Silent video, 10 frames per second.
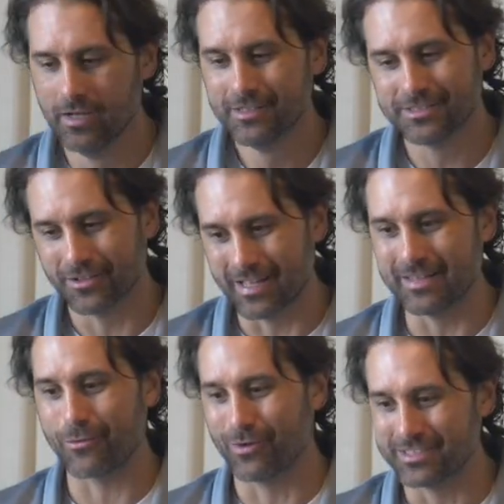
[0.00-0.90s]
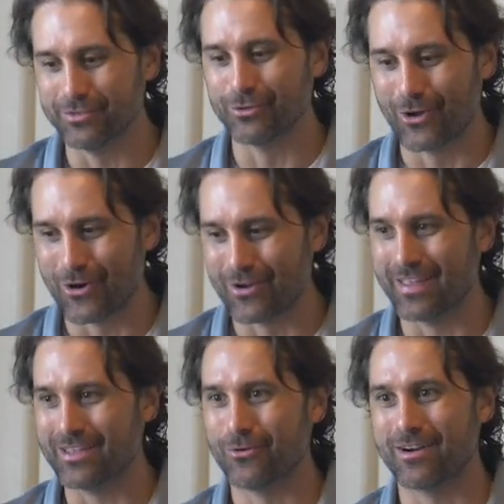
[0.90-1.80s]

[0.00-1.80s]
So then, like, once you learn that you are